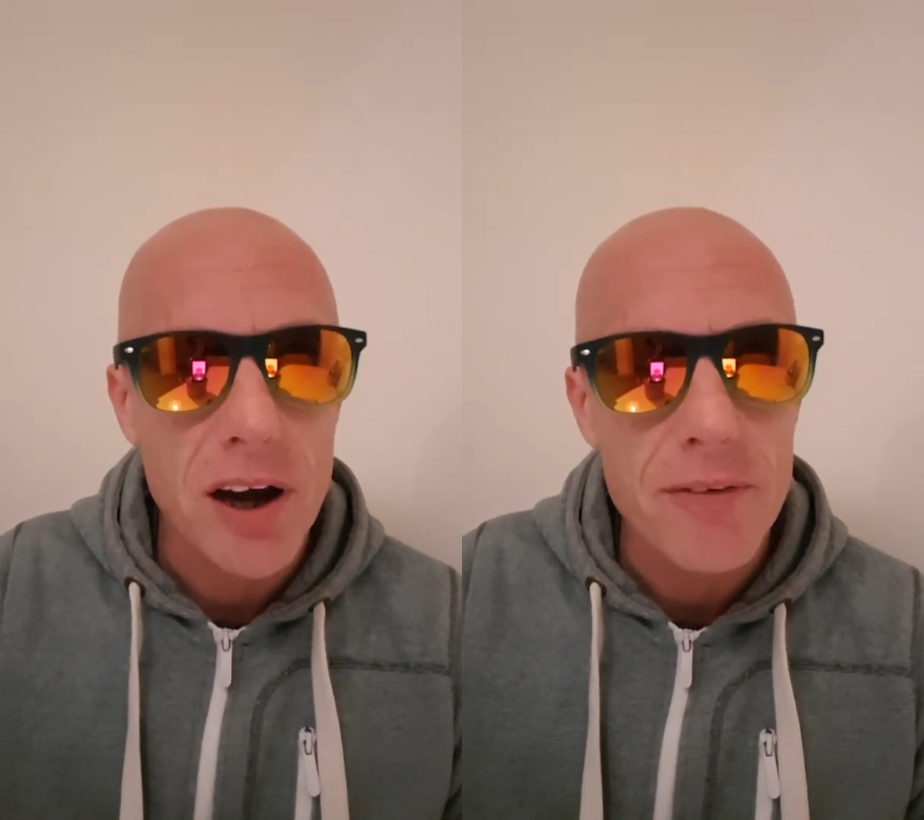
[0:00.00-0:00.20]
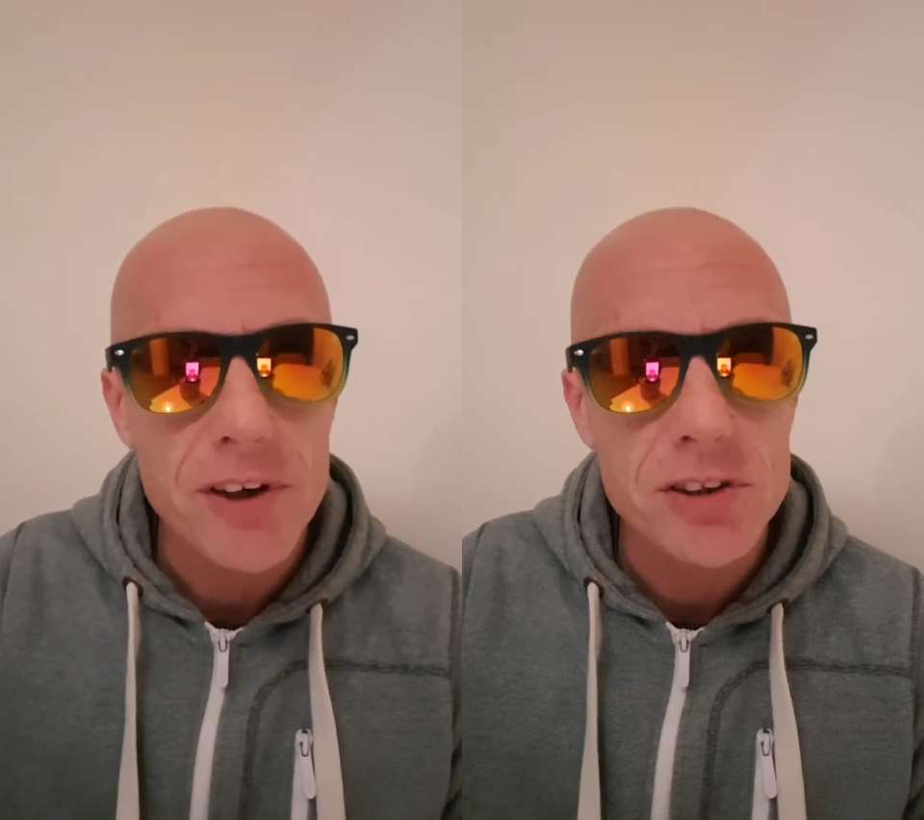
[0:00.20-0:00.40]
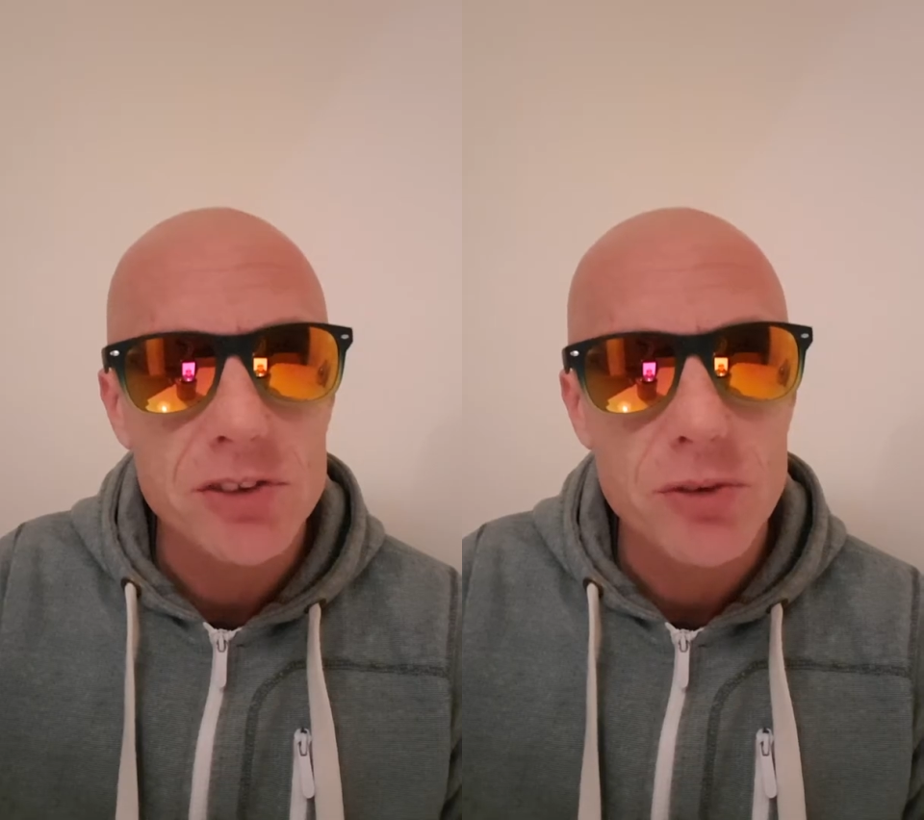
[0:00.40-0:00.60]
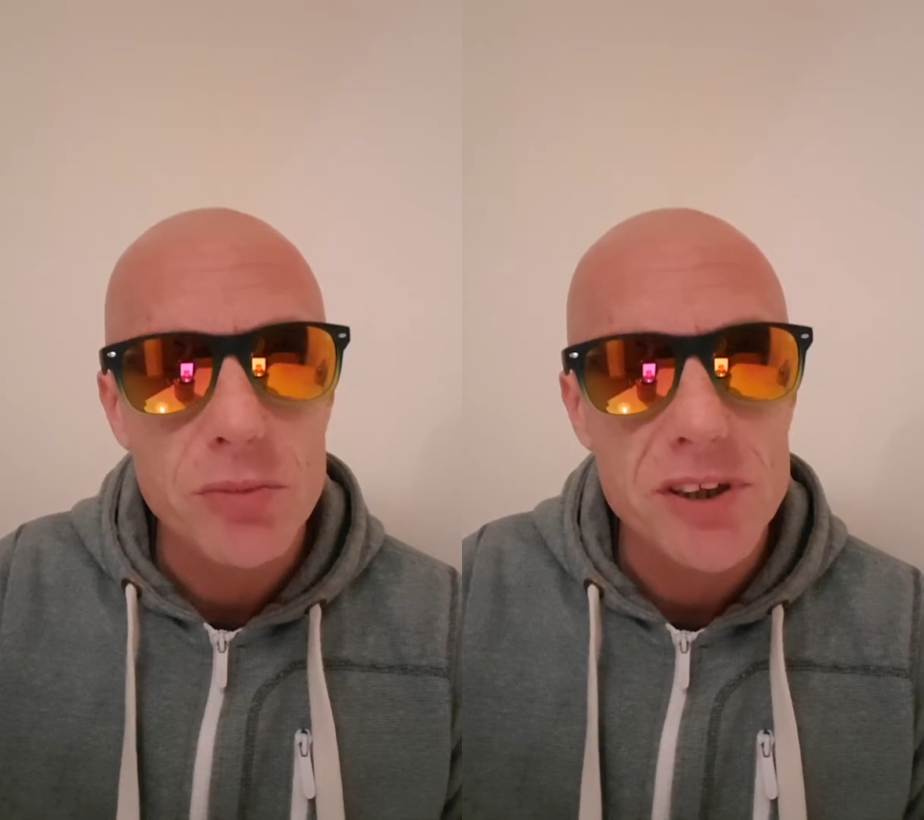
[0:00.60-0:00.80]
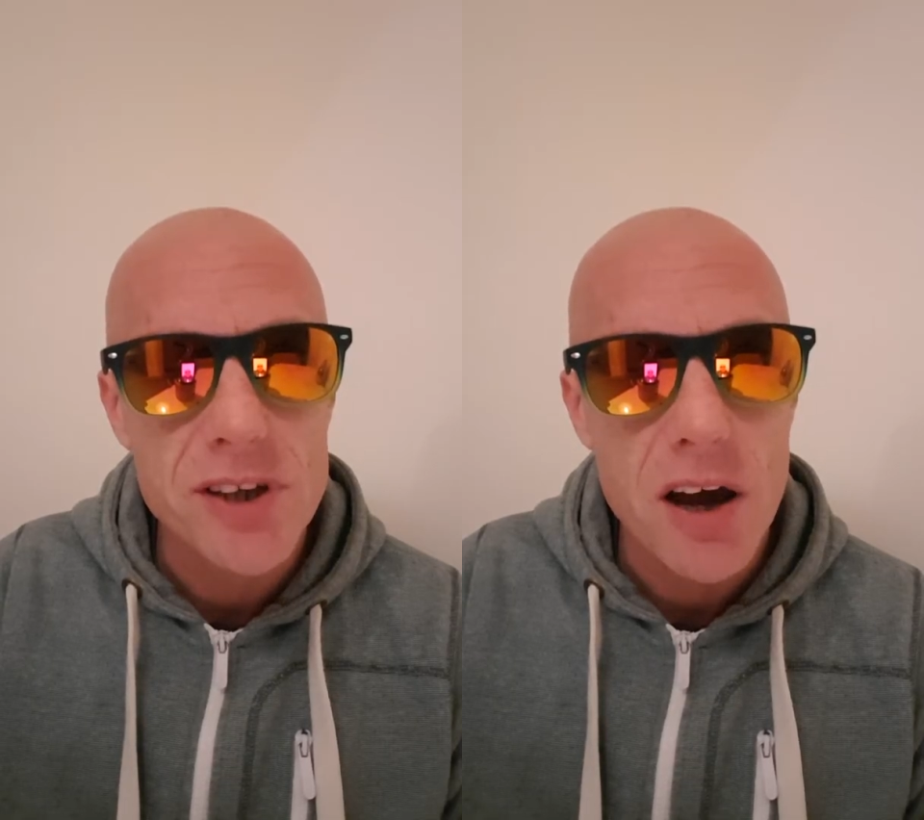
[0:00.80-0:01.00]
evidence from
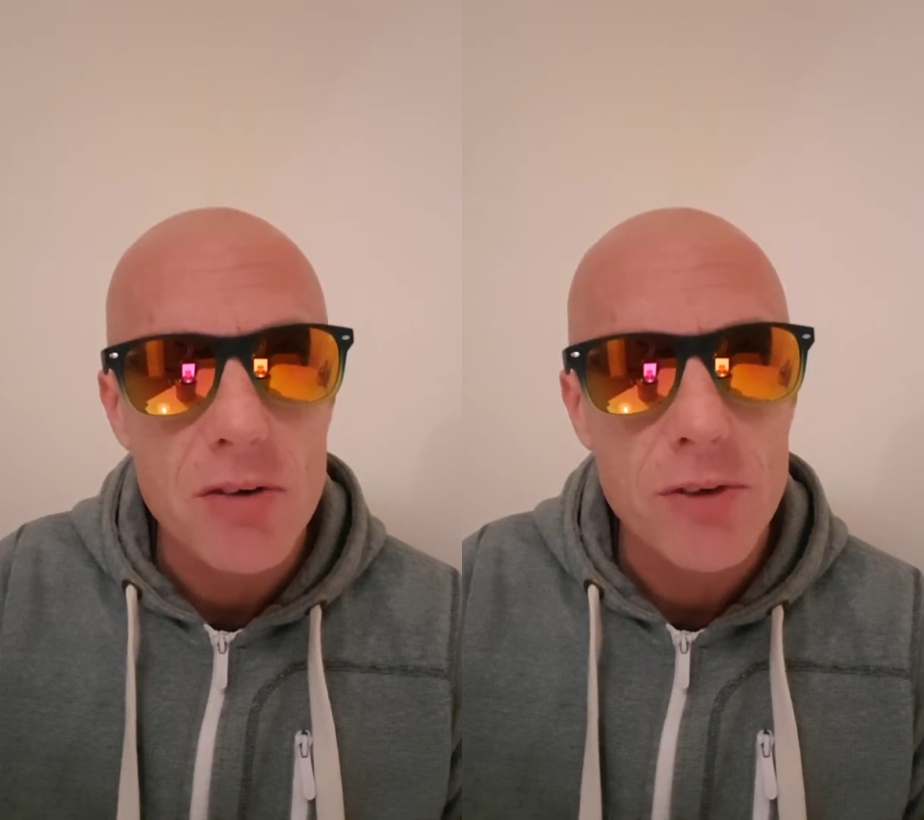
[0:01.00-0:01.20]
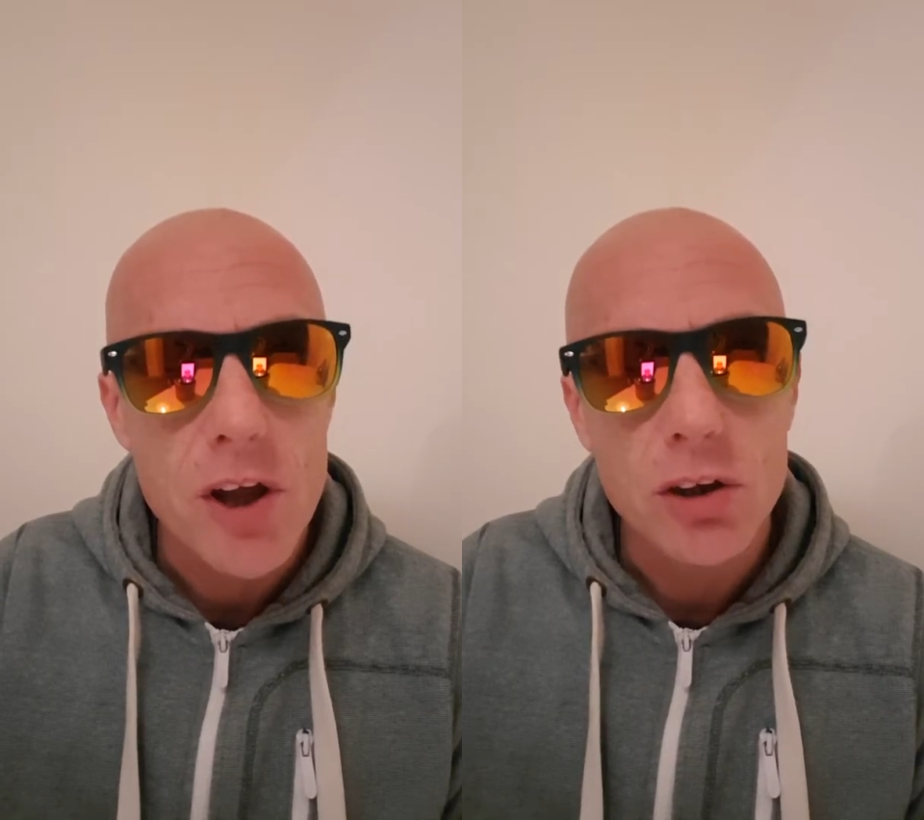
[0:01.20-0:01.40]
yourself.